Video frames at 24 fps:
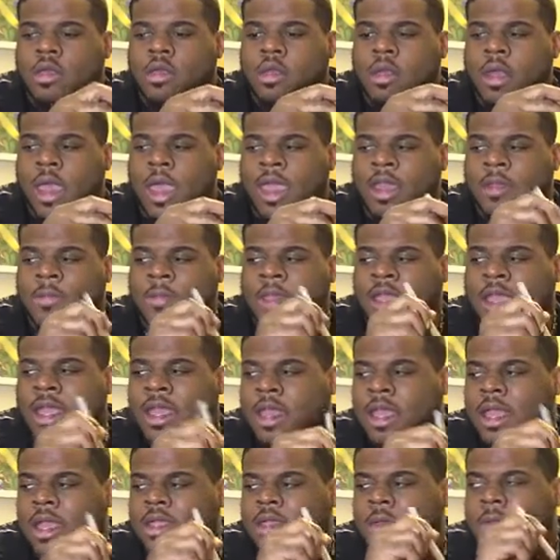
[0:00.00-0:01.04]
At the
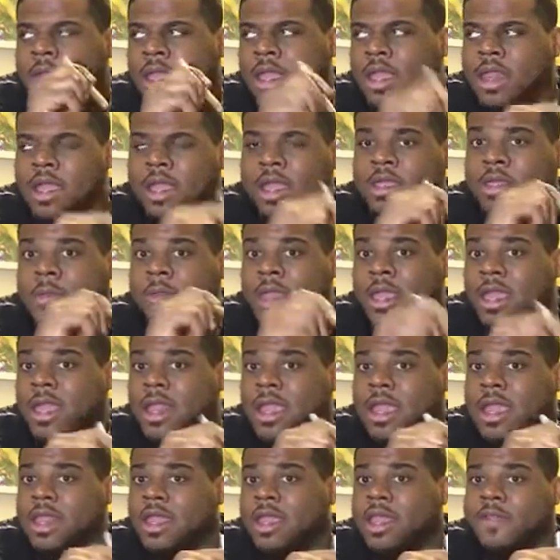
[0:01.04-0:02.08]
beginning of the
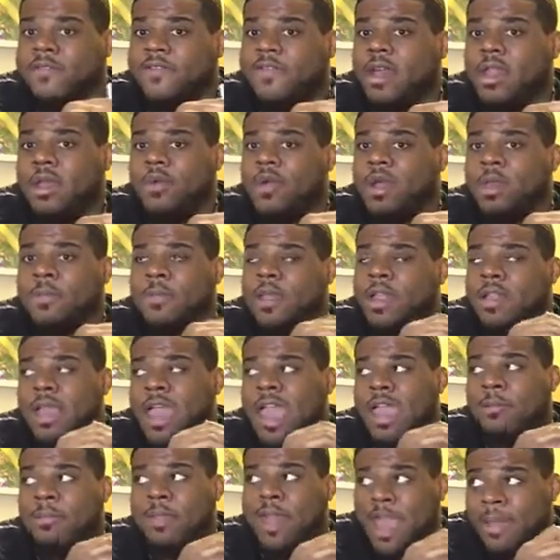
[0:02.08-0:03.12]
NFL, it wasn't meant to
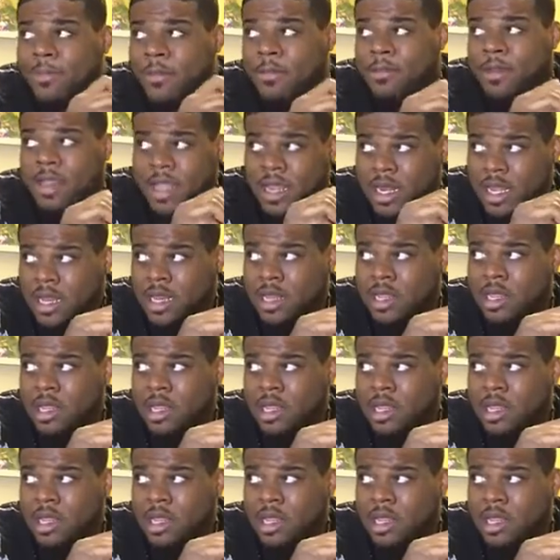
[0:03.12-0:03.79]
have black people in it.